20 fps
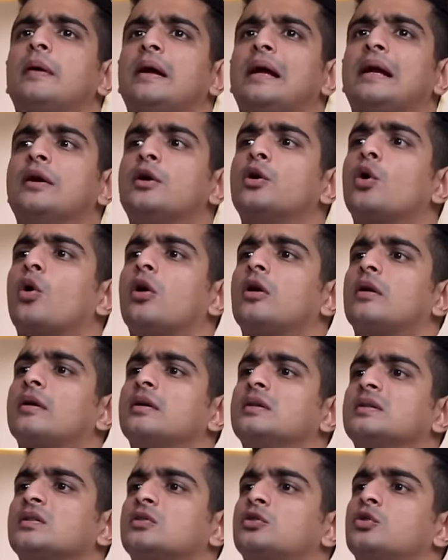
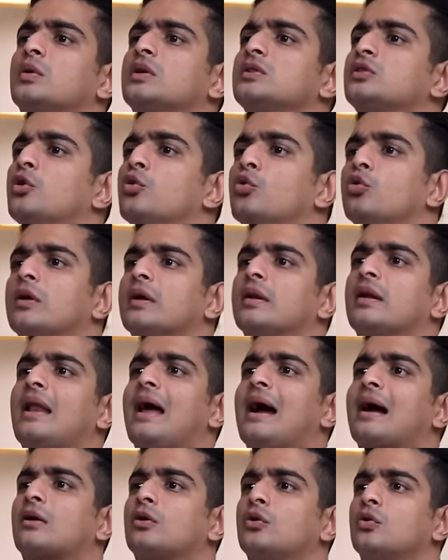intolerances towards gluten,
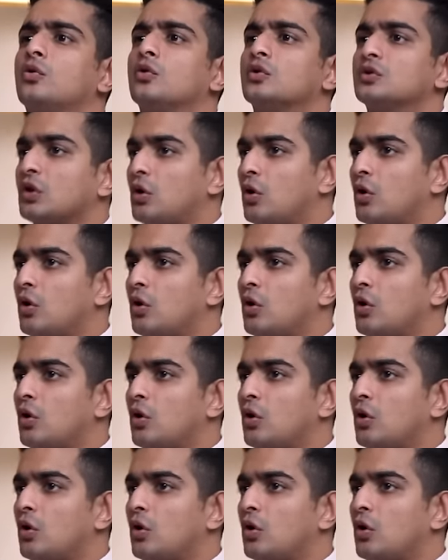lactose,